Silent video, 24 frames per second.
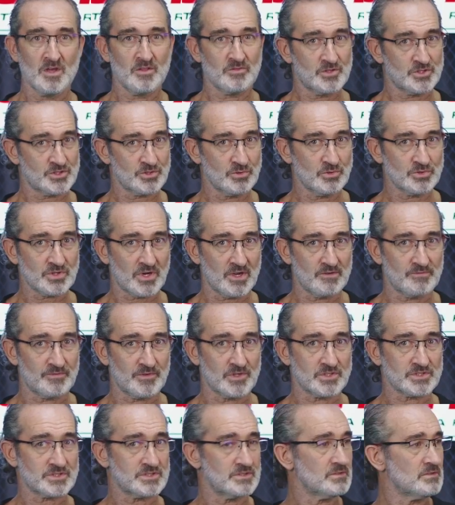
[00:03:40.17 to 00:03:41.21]
The dual drive
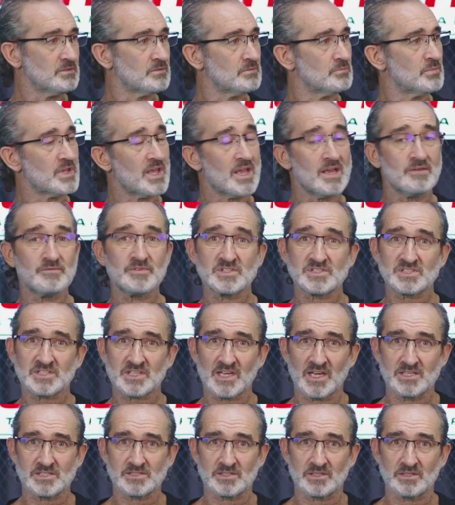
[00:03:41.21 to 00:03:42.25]
version, with a heavier
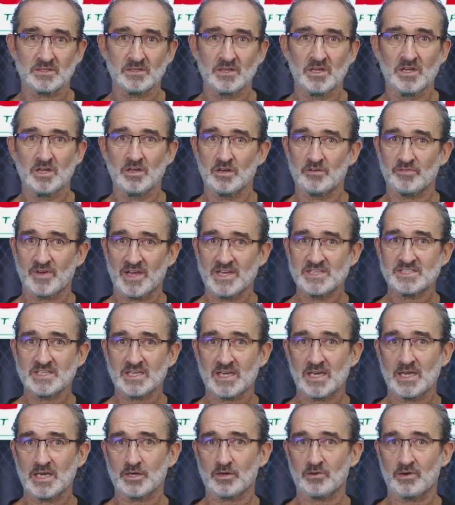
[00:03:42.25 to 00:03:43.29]
skater of eighty
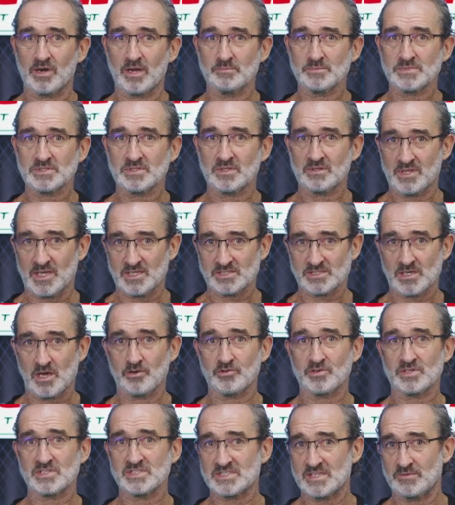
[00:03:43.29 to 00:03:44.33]
kilograms, that's one
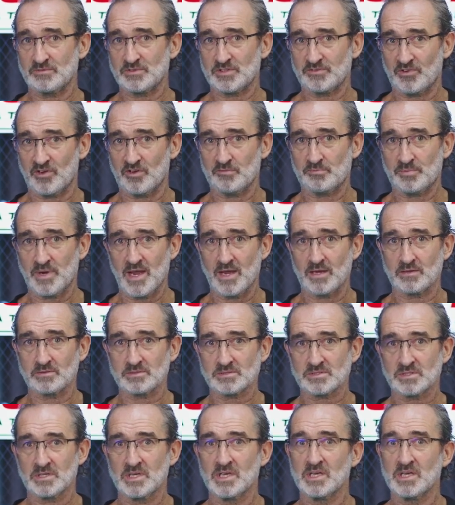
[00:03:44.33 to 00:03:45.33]
hundred seventy-five pounds,